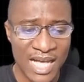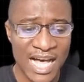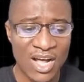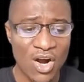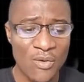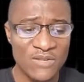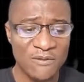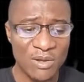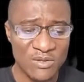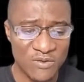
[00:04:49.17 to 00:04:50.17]
and current
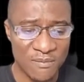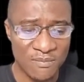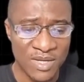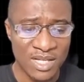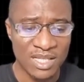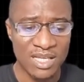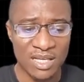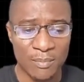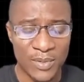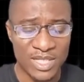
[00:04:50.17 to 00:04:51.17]
flows from
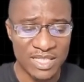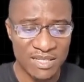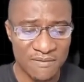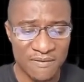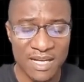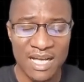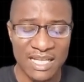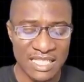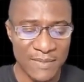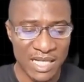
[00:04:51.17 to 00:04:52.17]
the positive
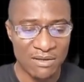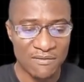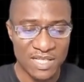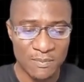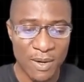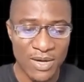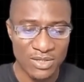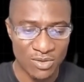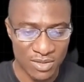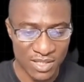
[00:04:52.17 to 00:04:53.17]
terminal of this power
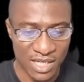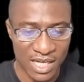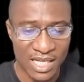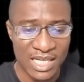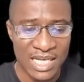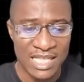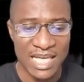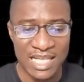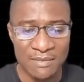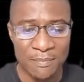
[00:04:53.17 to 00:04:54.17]
source here,
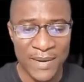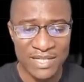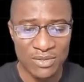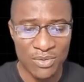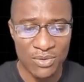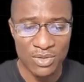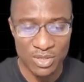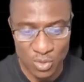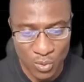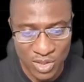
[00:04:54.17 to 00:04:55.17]
then pass through the
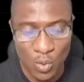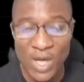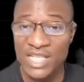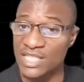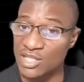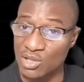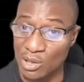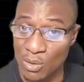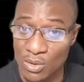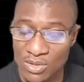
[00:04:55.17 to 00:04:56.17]
switch when it is
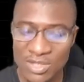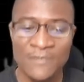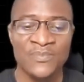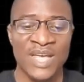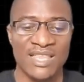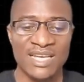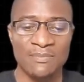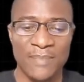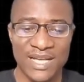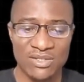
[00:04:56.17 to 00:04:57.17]
closed, and
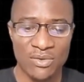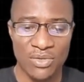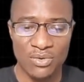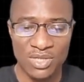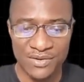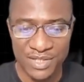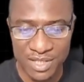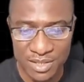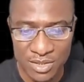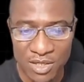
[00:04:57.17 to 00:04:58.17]
then pass through the
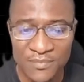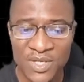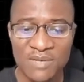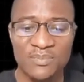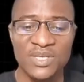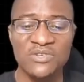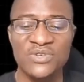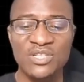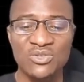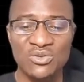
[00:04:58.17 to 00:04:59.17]
resistor, being
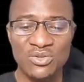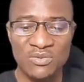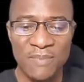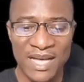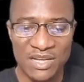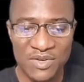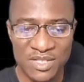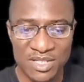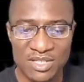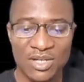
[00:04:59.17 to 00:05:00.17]
reduced by the
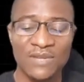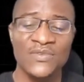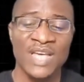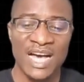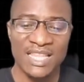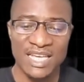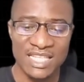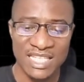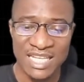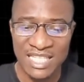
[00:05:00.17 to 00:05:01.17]
resistor, and then
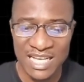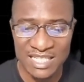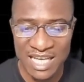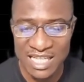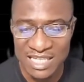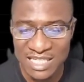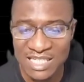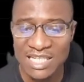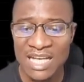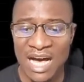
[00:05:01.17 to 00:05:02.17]
it enters the
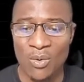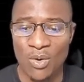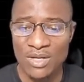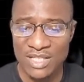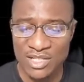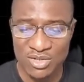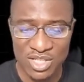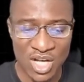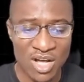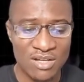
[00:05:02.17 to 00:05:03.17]
LED. And once it
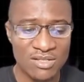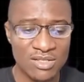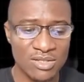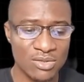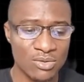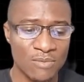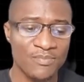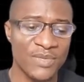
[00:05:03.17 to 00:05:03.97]
returns to